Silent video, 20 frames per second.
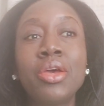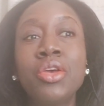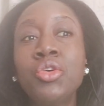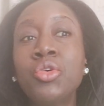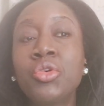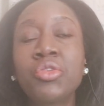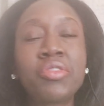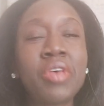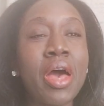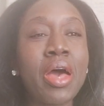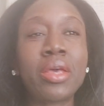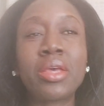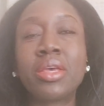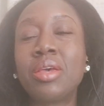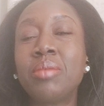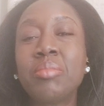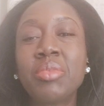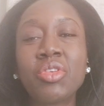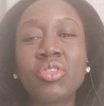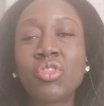use
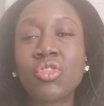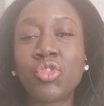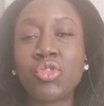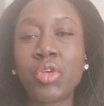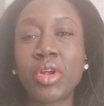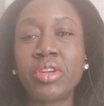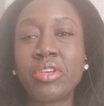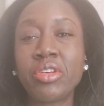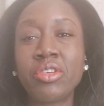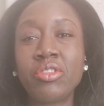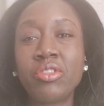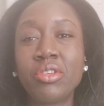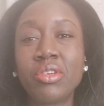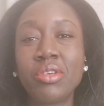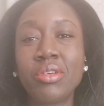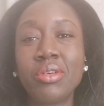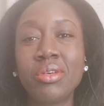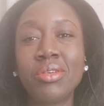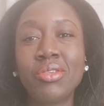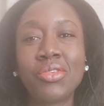Hakimi's
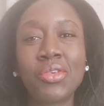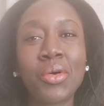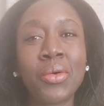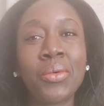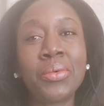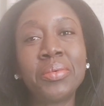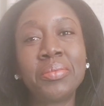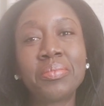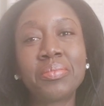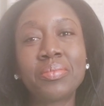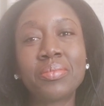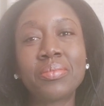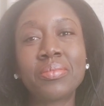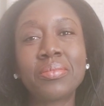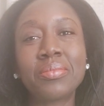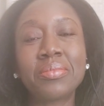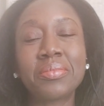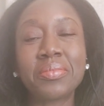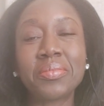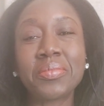strategy. So
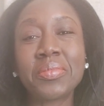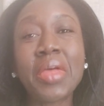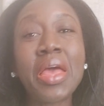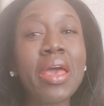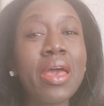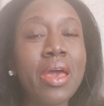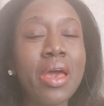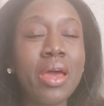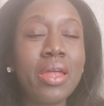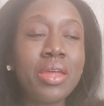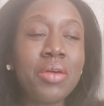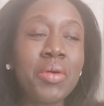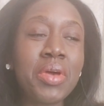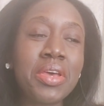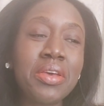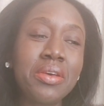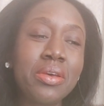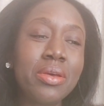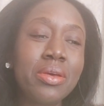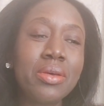
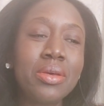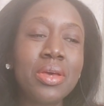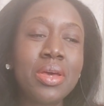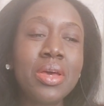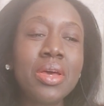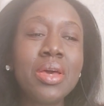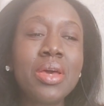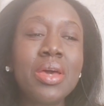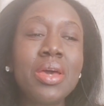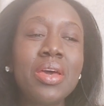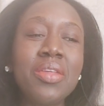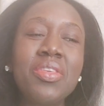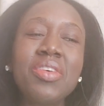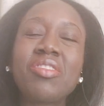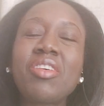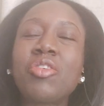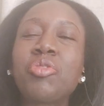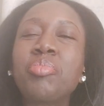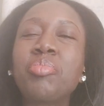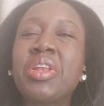anyway,
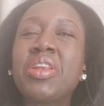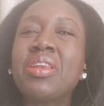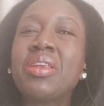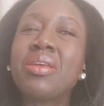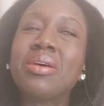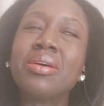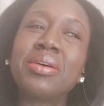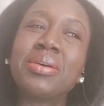this has been